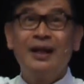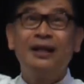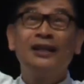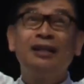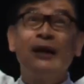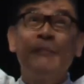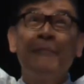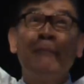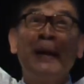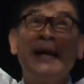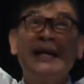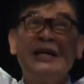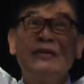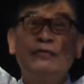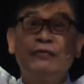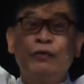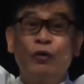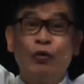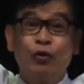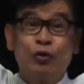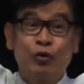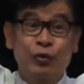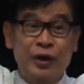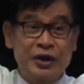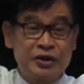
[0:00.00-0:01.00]
the
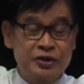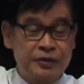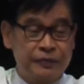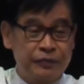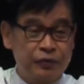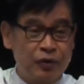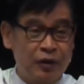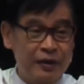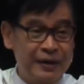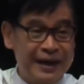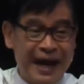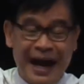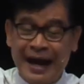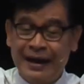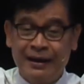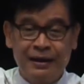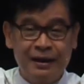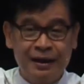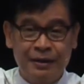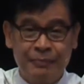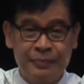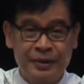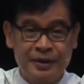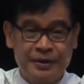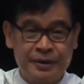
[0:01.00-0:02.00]
manifold grace of God,
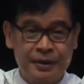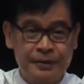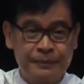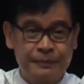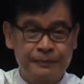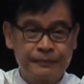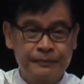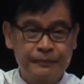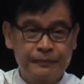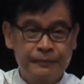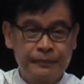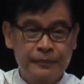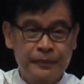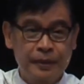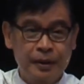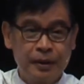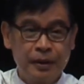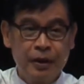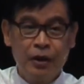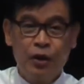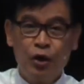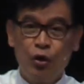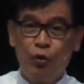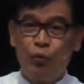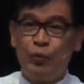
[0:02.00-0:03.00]
unlimited.
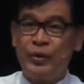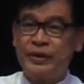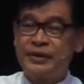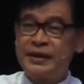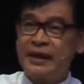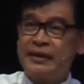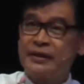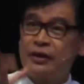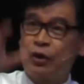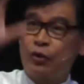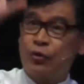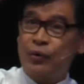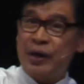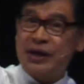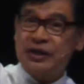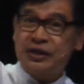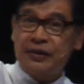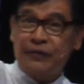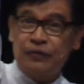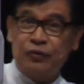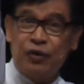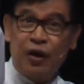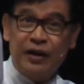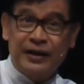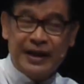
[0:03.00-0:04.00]
We take the grace
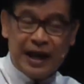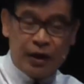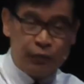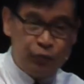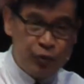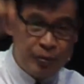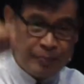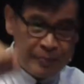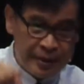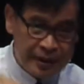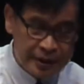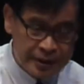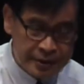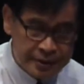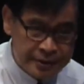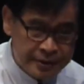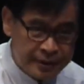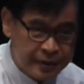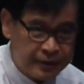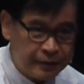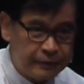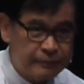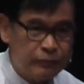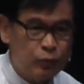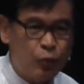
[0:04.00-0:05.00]
of God and we
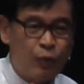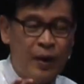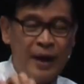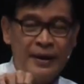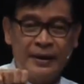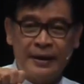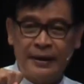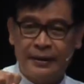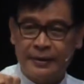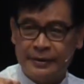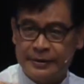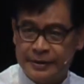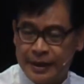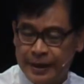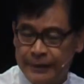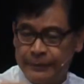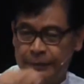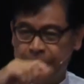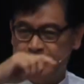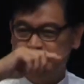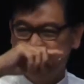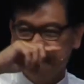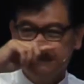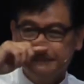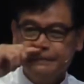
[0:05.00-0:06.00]
minister one at a time.
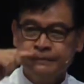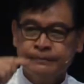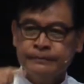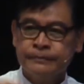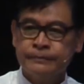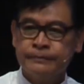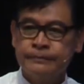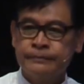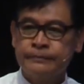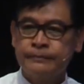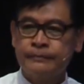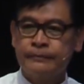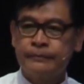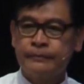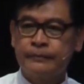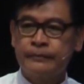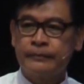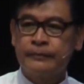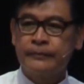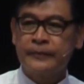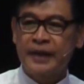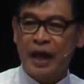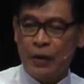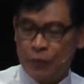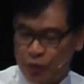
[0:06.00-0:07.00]

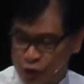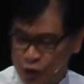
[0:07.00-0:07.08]
And